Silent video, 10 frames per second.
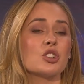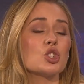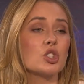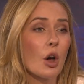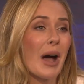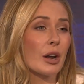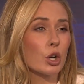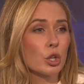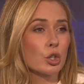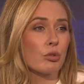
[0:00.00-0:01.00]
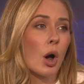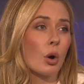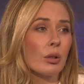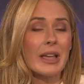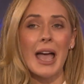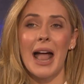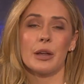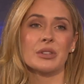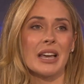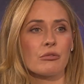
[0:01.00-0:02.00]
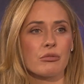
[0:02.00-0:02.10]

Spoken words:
felt so out of control. And it was like